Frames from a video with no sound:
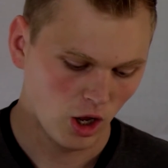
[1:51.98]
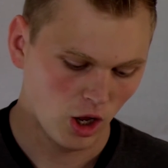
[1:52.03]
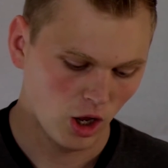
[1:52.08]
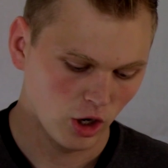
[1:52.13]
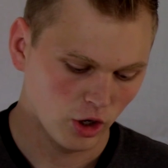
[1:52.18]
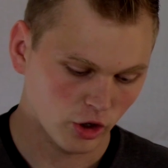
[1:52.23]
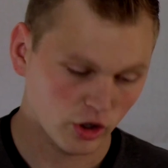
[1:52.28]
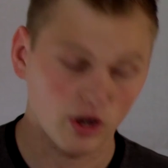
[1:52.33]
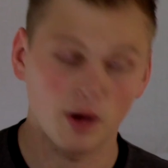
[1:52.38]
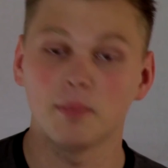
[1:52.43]

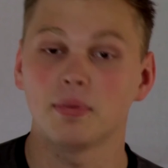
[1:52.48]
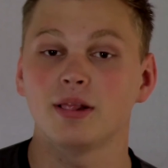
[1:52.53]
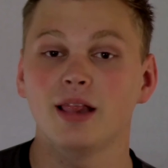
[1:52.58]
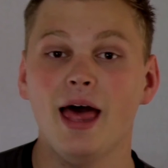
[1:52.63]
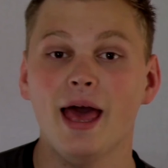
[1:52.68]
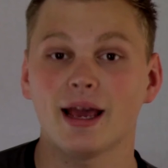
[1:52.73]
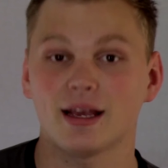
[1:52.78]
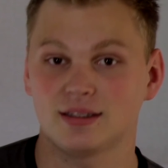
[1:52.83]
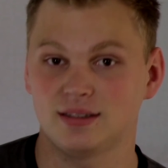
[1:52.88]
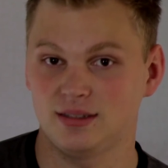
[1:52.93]
You're
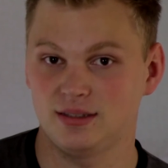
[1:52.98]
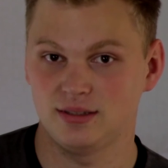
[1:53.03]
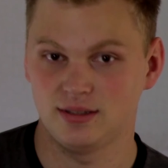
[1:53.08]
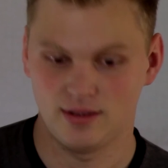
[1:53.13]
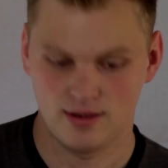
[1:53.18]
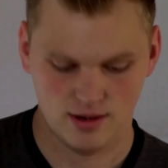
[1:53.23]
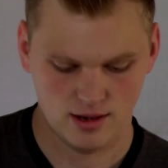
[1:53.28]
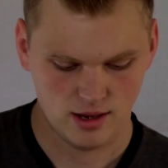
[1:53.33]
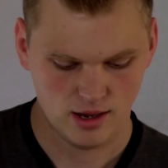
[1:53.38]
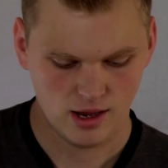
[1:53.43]
complex.
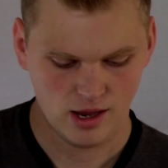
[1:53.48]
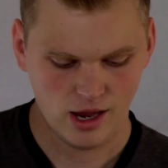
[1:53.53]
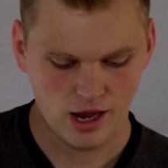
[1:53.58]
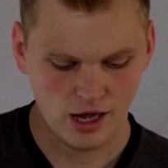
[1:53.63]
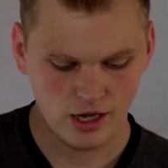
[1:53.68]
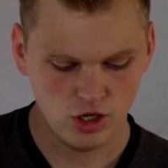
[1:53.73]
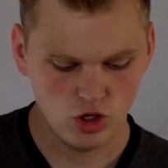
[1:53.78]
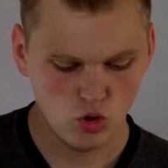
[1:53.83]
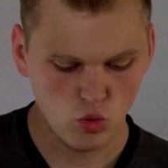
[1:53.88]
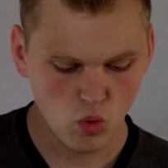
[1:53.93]

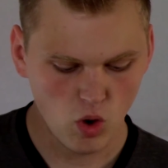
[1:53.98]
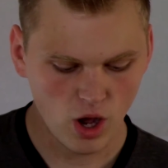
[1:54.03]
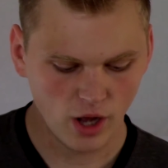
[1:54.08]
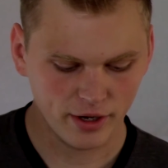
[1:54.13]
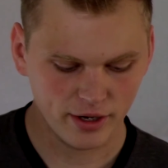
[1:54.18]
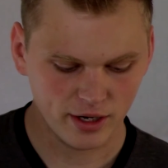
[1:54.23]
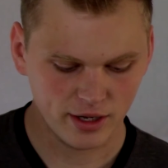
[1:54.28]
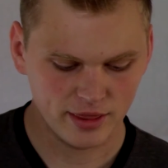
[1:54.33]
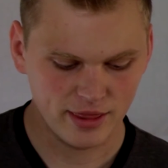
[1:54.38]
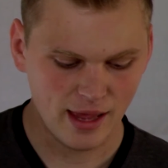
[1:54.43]
And you want
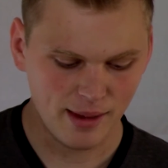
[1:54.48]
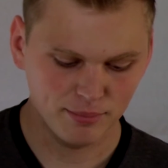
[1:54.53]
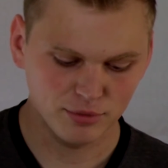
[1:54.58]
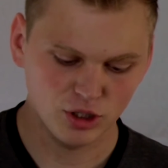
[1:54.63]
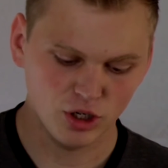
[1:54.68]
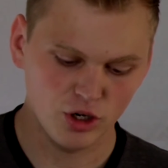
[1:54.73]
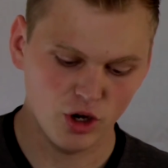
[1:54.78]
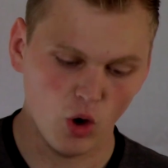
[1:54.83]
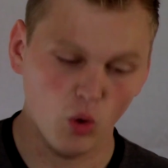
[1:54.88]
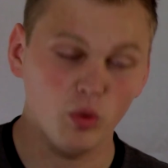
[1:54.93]
them
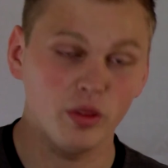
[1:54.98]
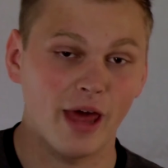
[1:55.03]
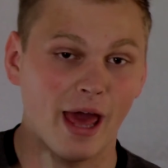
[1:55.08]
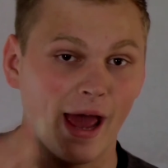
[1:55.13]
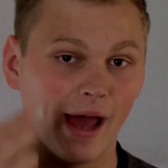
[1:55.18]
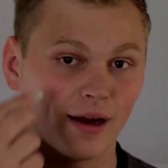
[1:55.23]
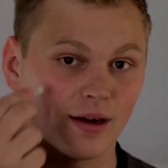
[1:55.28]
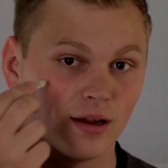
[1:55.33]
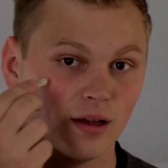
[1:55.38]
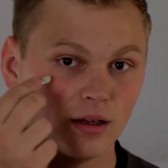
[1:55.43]
to know
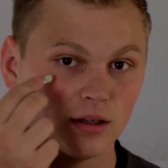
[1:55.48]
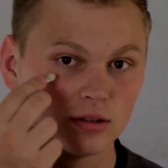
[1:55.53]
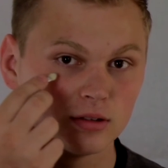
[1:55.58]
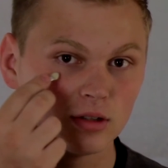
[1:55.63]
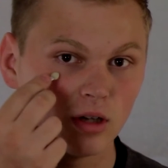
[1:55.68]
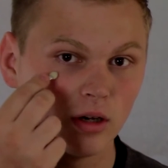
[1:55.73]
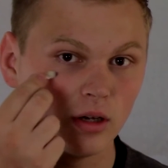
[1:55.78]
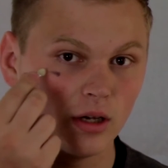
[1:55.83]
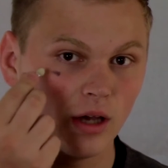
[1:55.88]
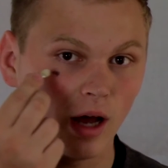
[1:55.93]
that.
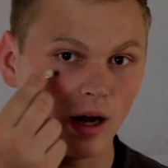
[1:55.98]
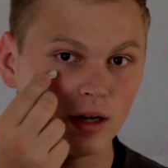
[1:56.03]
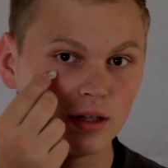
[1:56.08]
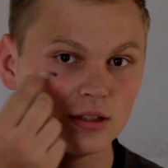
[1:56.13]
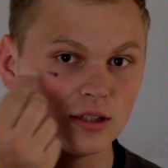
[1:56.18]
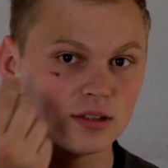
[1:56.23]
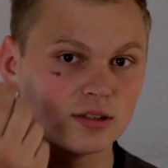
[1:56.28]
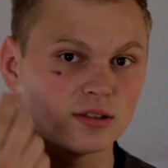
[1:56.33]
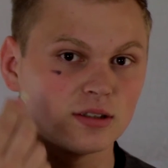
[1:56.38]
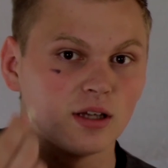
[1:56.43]
So you gotta
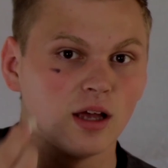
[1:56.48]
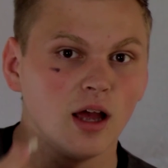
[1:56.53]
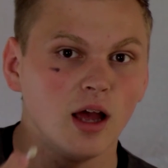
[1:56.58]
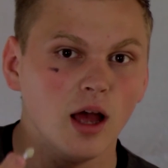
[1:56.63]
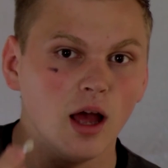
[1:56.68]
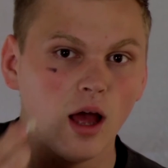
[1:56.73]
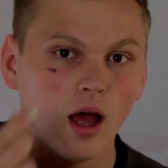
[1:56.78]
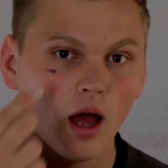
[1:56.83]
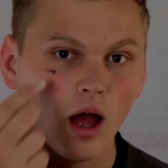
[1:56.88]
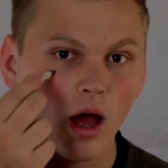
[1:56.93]
just
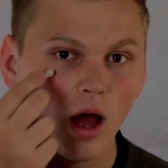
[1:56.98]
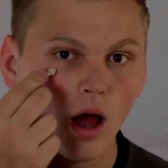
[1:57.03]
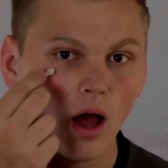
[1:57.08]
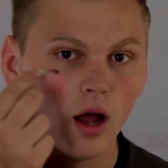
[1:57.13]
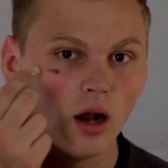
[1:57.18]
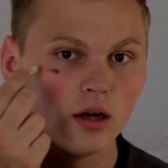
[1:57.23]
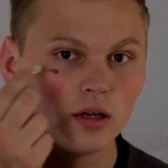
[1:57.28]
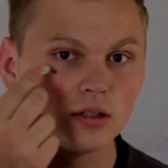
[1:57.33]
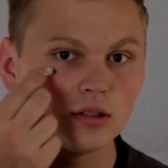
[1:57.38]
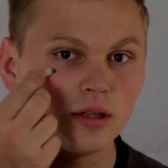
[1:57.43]

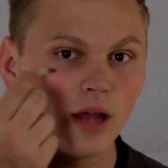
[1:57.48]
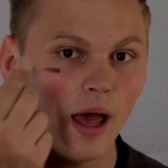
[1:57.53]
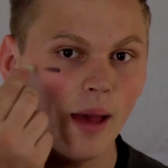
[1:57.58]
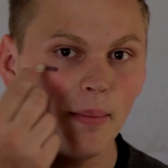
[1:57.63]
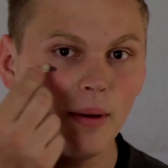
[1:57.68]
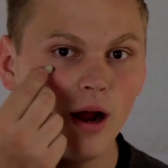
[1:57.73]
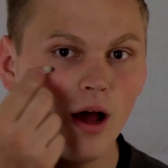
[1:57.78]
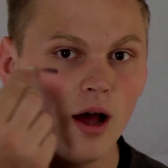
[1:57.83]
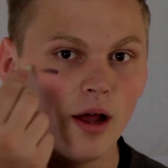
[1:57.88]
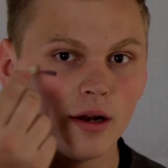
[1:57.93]
dab
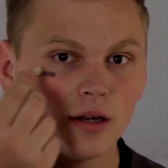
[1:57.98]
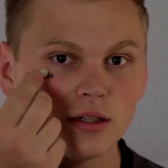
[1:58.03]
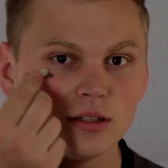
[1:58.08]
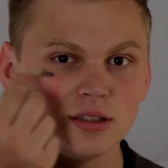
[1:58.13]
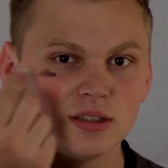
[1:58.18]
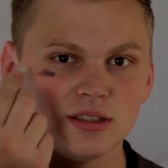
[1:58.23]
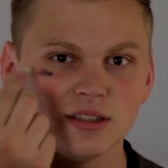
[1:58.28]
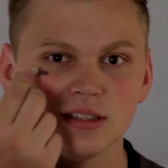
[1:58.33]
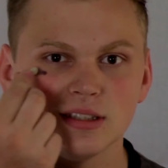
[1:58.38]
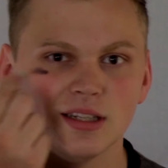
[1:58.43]
it on.
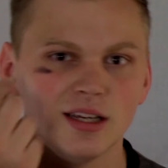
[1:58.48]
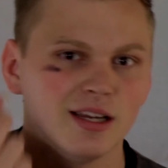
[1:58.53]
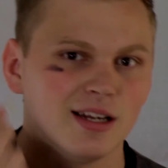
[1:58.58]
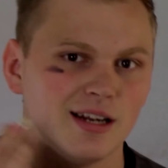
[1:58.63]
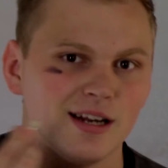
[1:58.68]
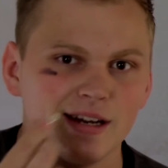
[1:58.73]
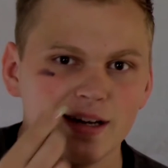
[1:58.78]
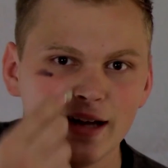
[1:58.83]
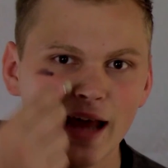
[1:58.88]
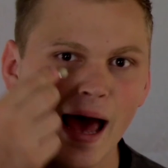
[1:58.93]
Just
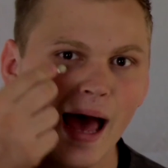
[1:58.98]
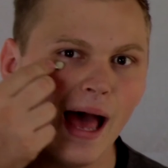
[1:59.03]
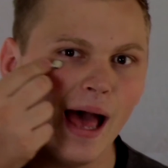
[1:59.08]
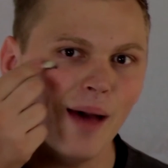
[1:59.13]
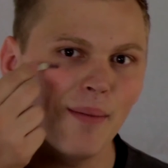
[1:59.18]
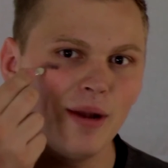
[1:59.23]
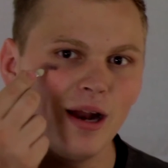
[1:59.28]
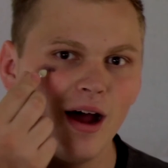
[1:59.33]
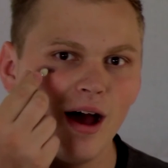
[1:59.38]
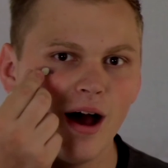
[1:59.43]

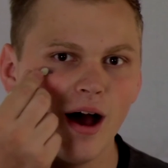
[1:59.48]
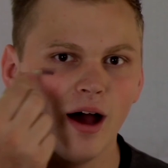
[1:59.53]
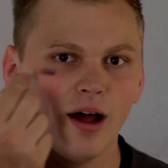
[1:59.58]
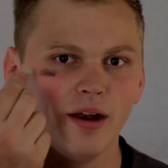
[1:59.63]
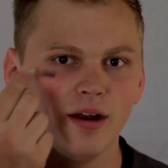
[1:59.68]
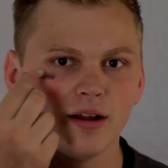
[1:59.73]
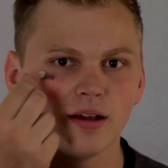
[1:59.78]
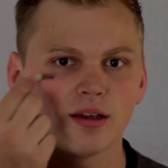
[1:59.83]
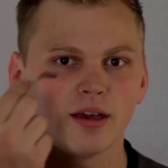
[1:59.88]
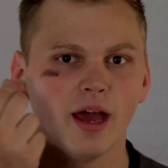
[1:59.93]
dab it on,
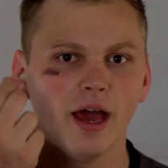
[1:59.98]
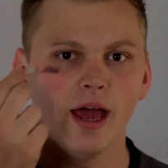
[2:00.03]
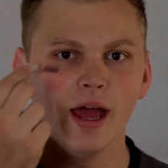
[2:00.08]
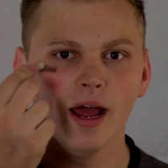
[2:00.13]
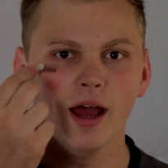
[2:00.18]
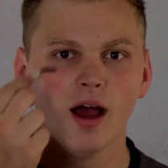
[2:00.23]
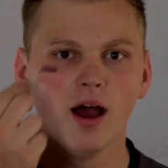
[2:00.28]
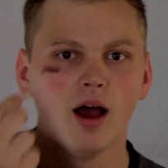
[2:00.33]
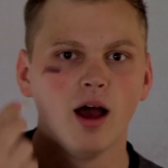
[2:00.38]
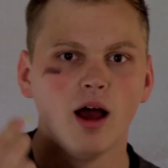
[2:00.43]

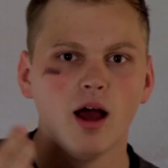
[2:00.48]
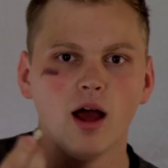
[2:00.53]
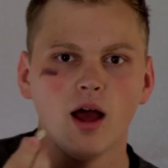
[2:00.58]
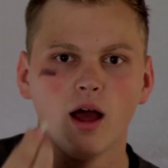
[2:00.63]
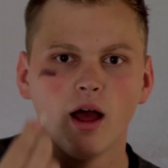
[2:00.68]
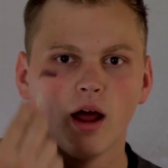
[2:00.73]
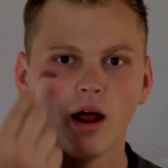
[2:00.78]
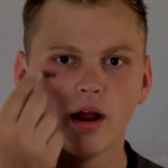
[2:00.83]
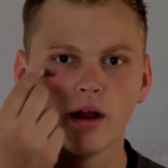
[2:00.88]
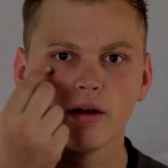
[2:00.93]
okay?
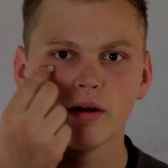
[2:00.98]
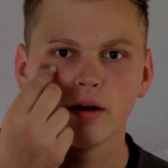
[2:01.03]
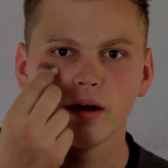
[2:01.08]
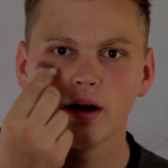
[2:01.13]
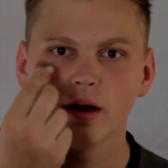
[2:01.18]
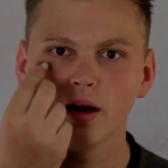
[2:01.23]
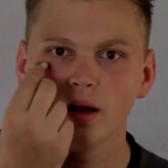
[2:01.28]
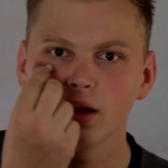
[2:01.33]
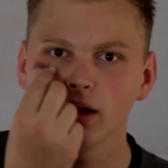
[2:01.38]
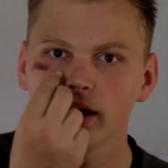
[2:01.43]
You
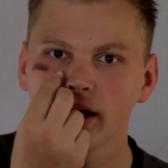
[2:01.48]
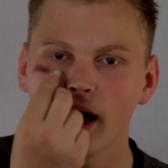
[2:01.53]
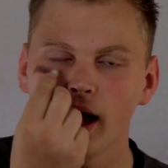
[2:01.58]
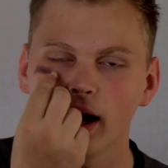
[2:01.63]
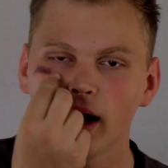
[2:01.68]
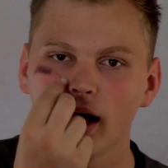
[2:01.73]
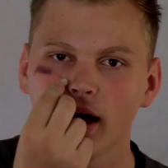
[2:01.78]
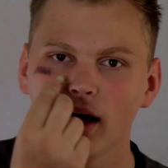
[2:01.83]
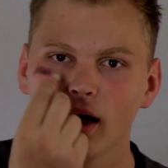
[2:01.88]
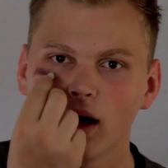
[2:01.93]
really
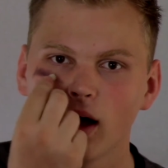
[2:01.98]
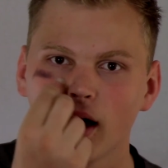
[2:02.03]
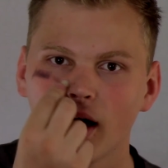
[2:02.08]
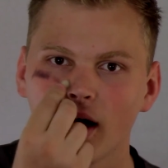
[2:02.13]
gotta